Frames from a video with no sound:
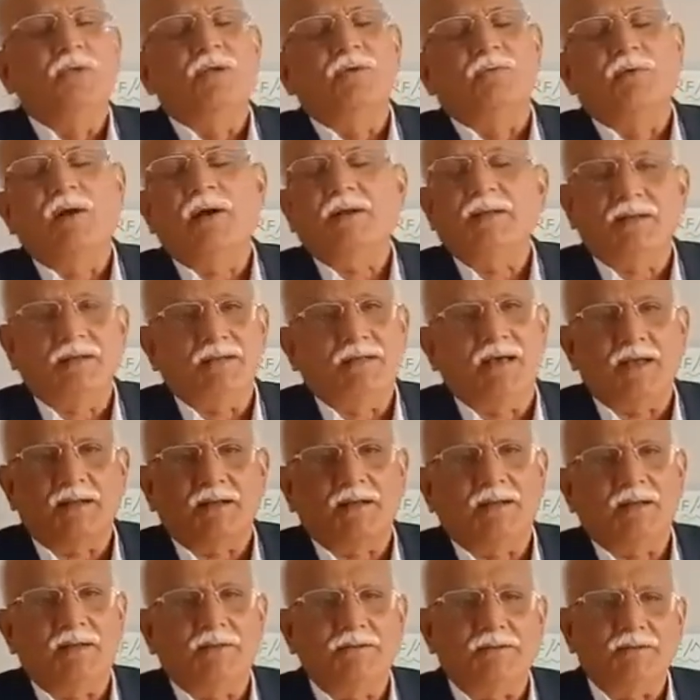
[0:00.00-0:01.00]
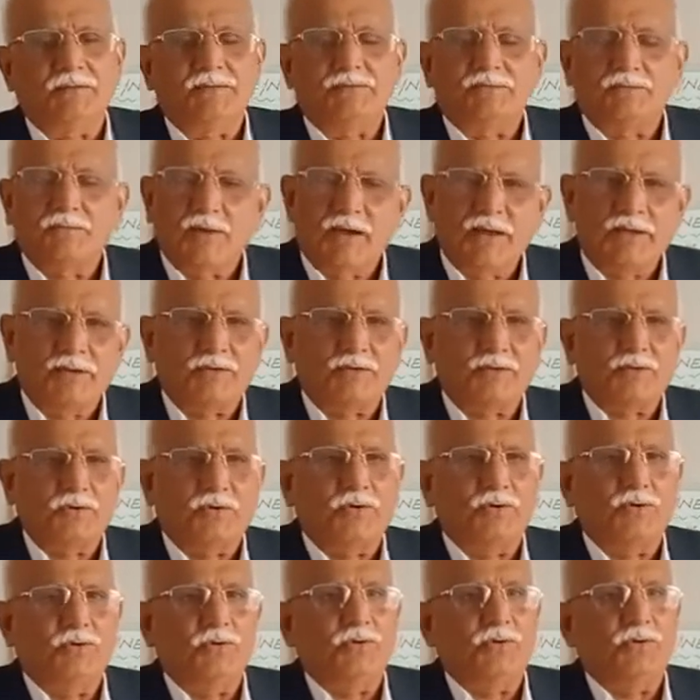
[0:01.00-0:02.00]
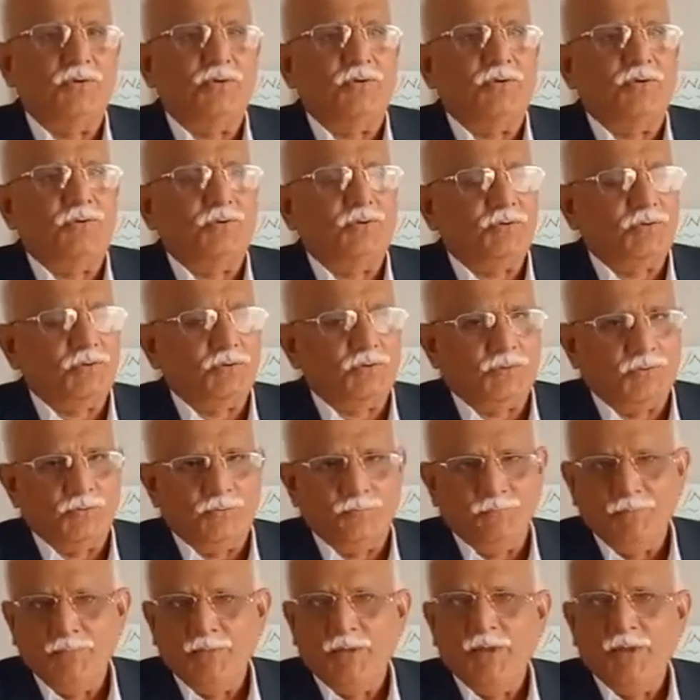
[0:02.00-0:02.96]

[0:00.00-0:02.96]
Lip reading: What are the organisms? Micro to